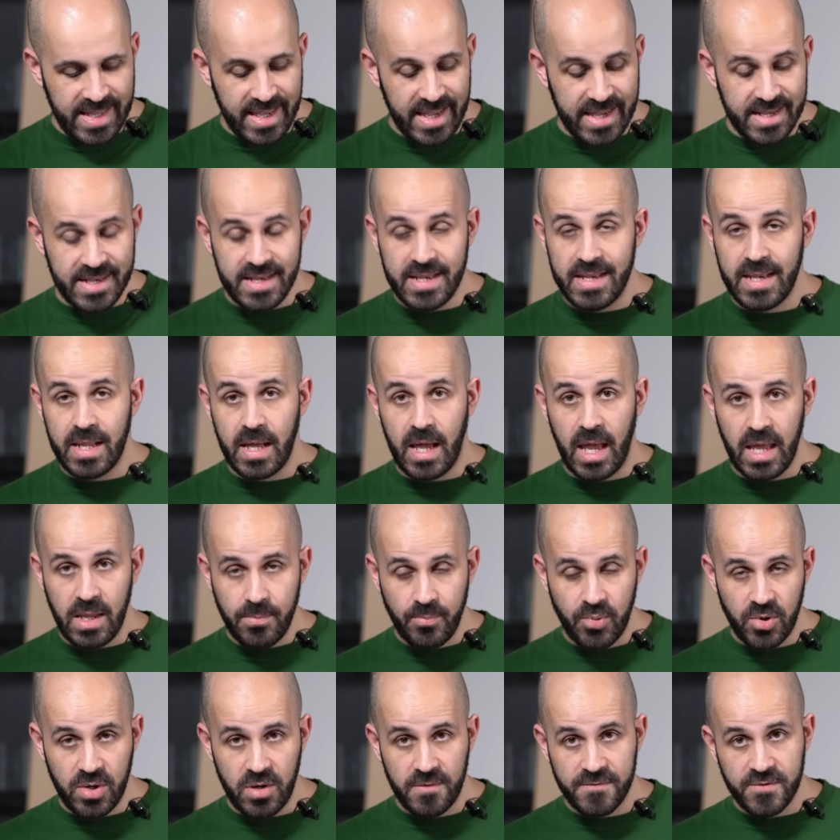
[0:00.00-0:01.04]
In
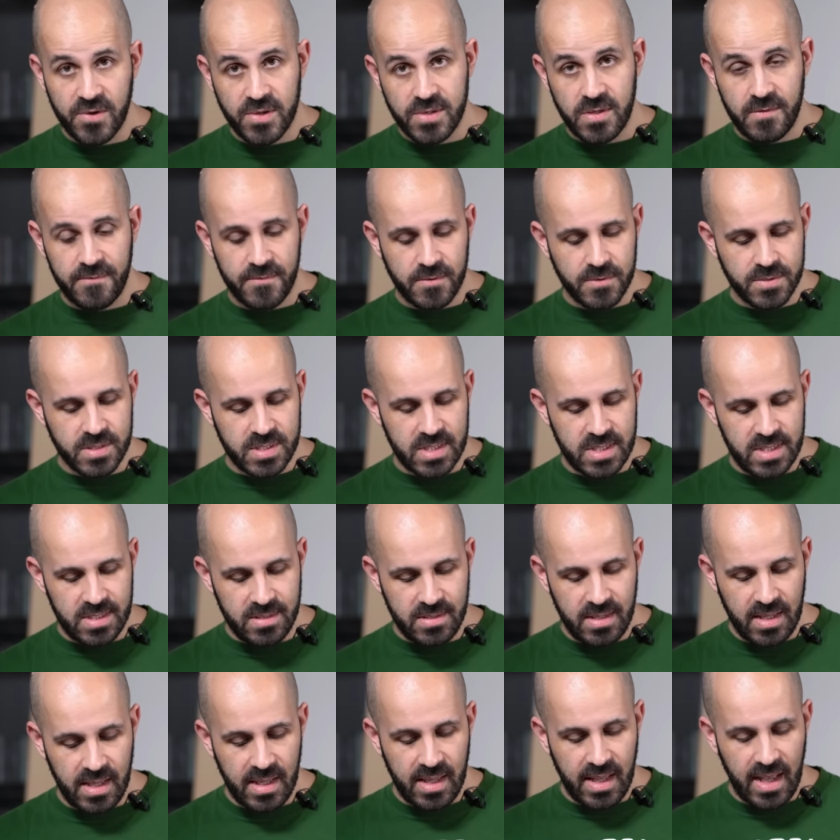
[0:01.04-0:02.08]
April of
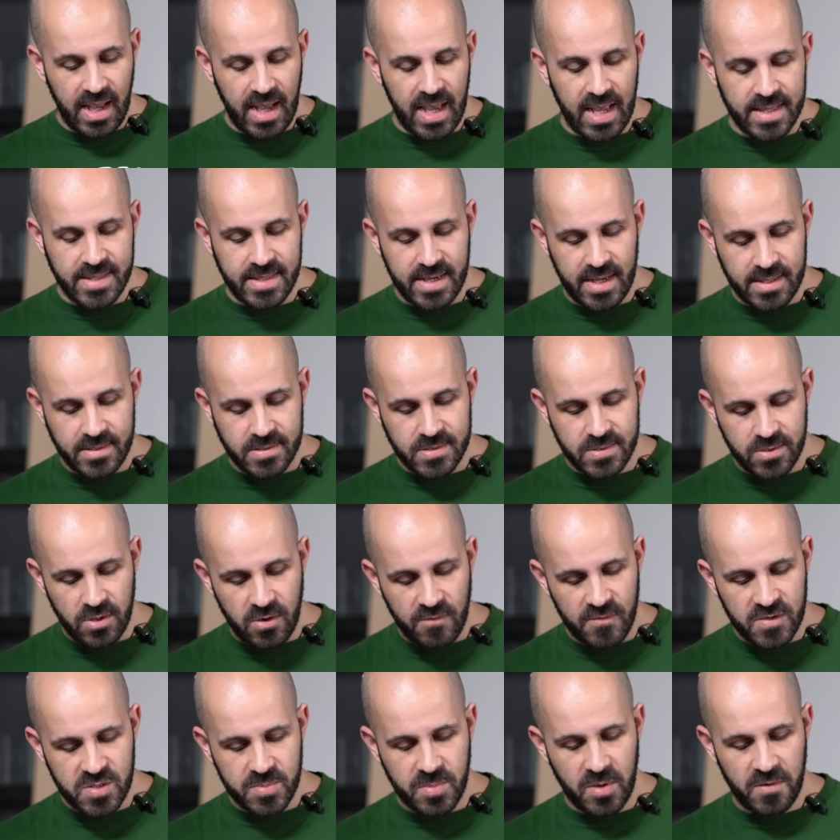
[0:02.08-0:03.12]
2014, I had another
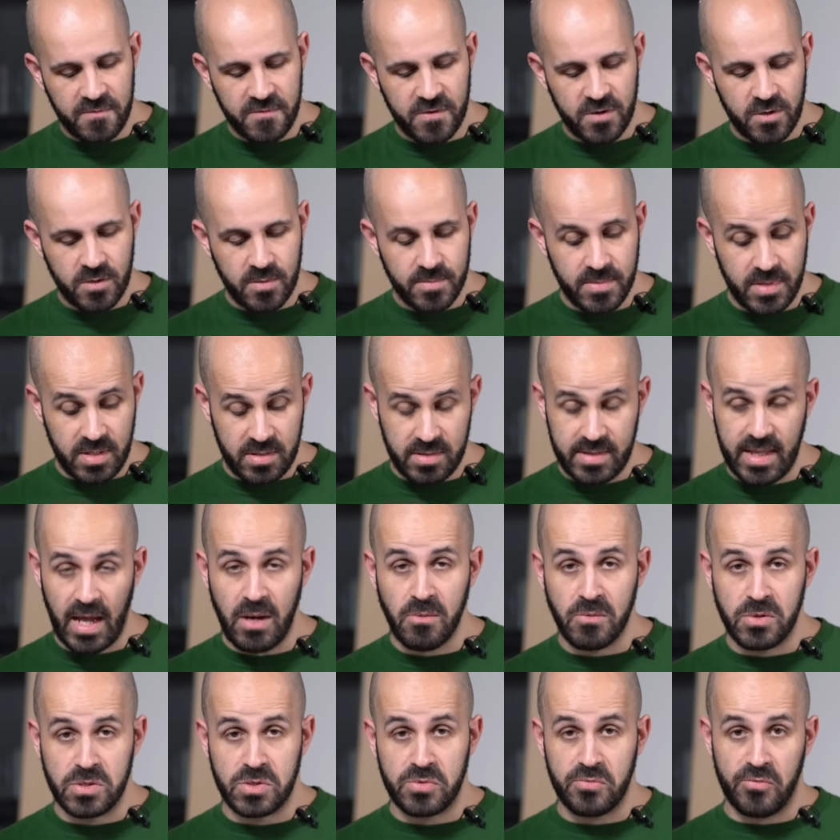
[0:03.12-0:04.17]
service performed
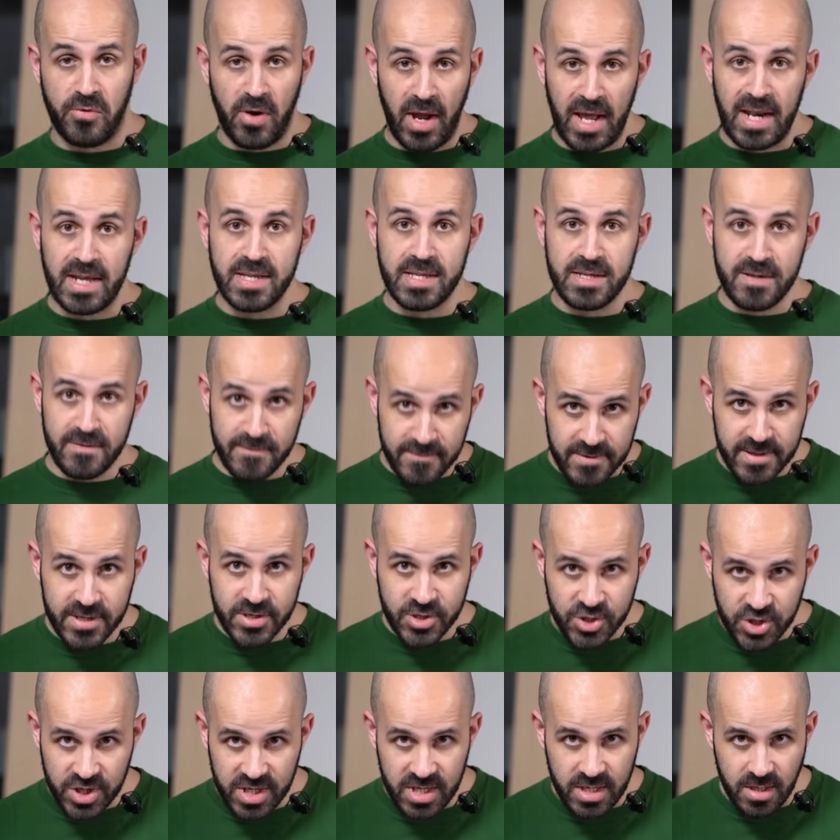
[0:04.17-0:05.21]
that was relatively
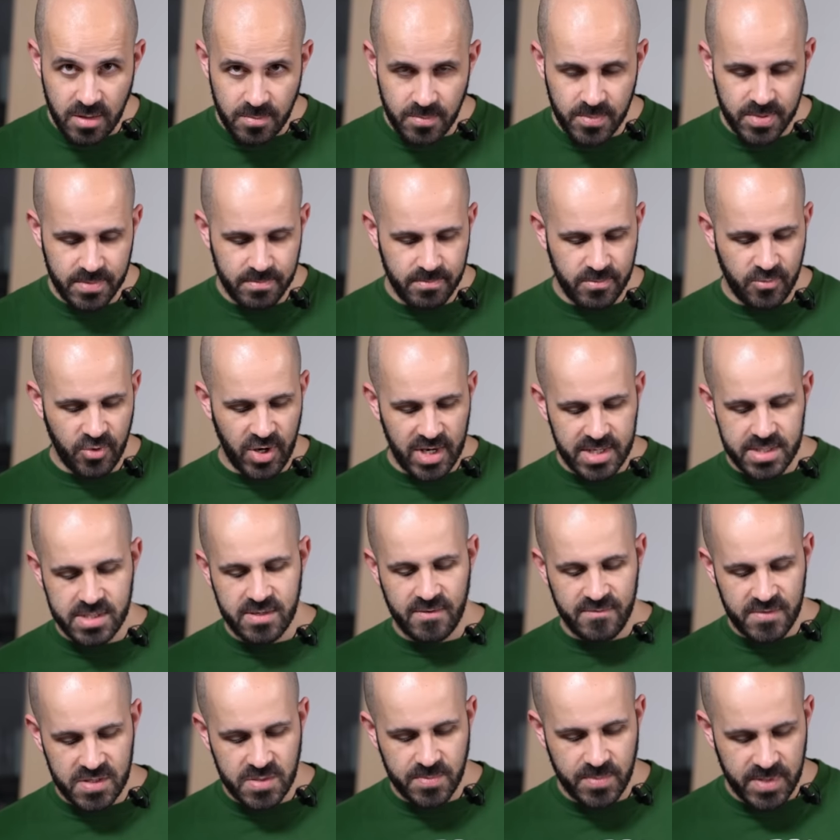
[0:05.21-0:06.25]
cheap,
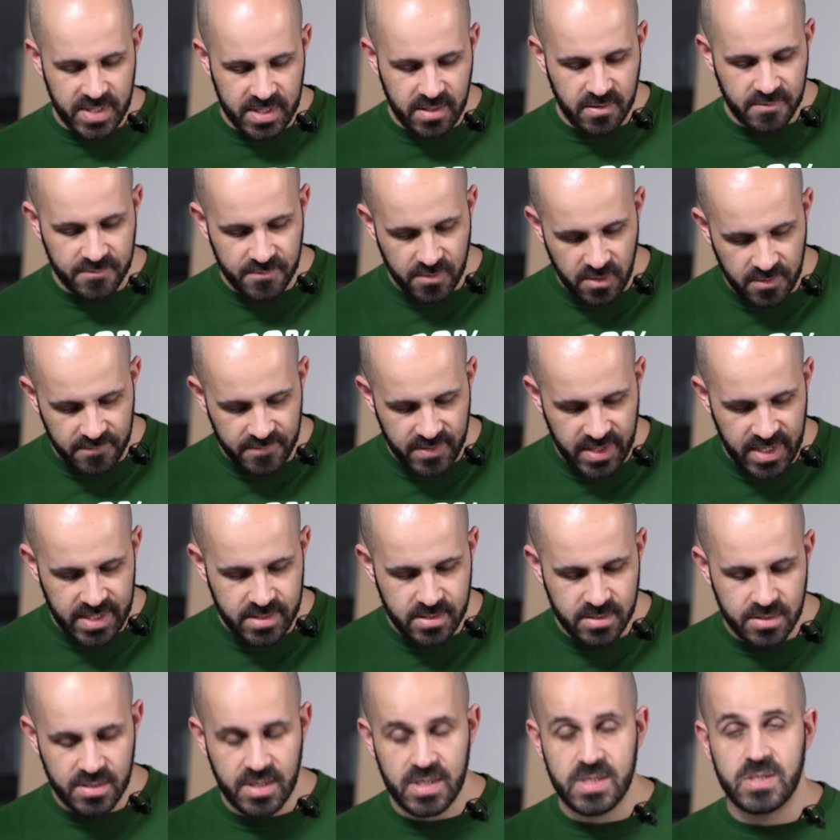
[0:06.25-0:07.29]
relatively speaking for a
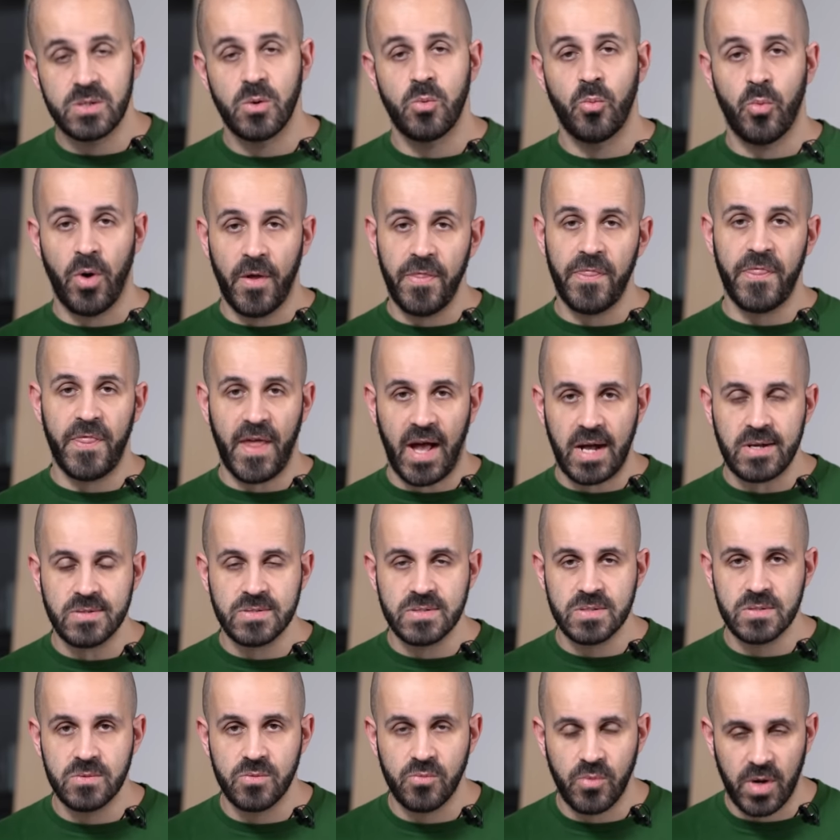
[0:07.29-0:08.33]
Phaeton, it's
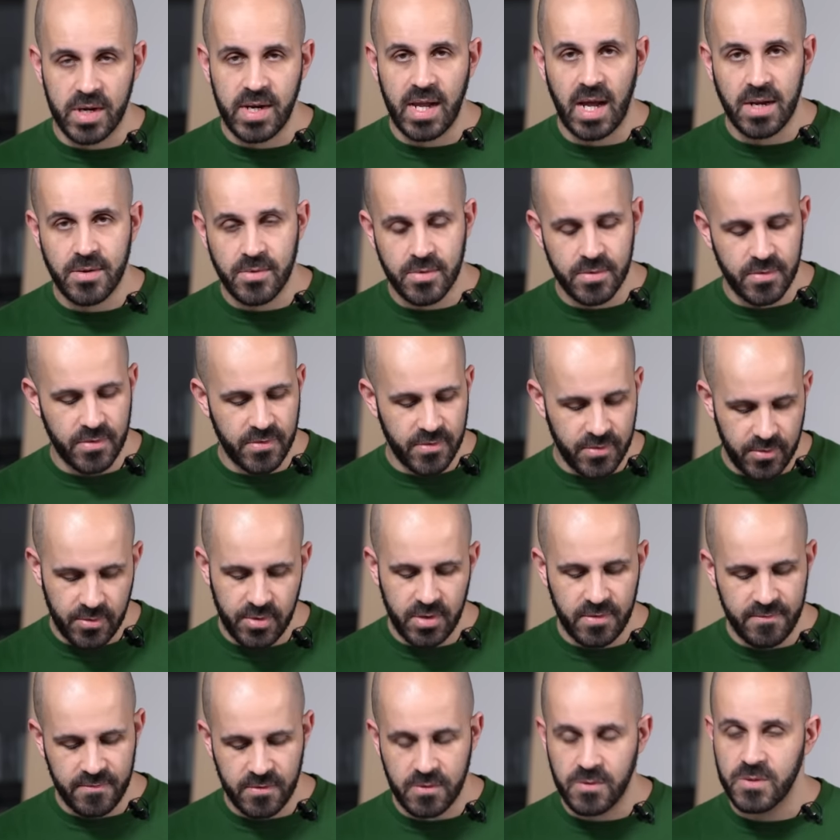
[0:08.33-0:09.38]

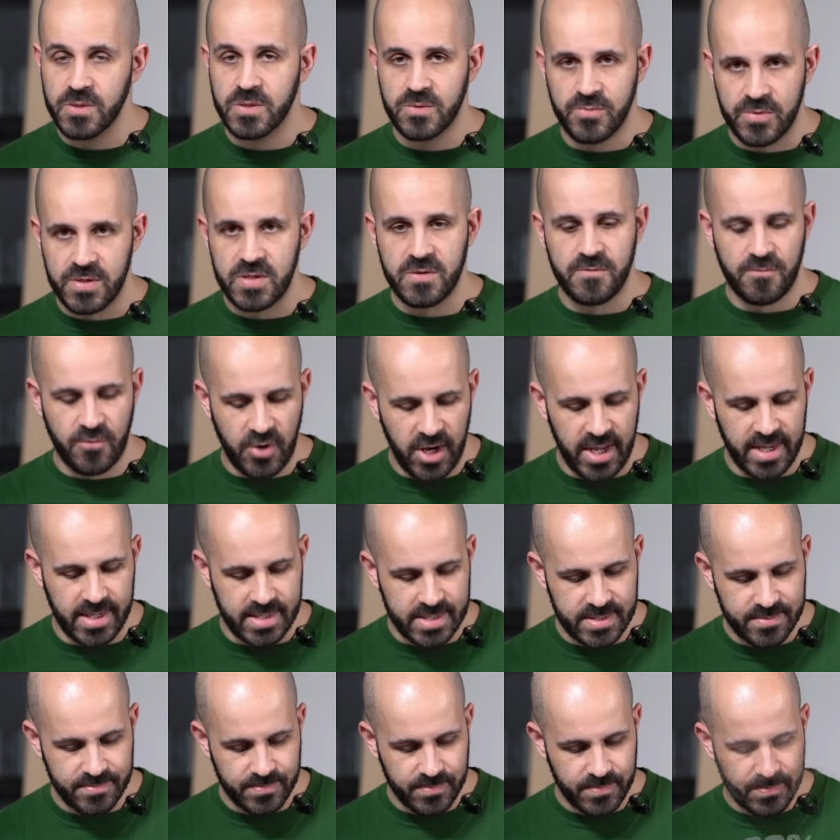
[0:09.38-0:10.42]
1,134 Swiss
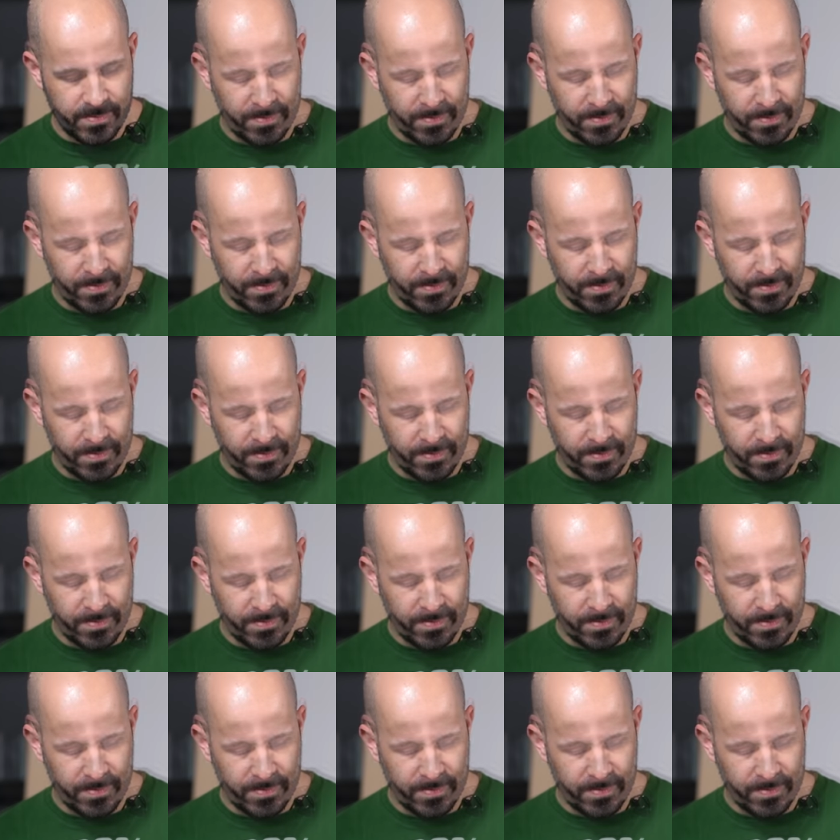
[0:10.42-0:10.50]
francs.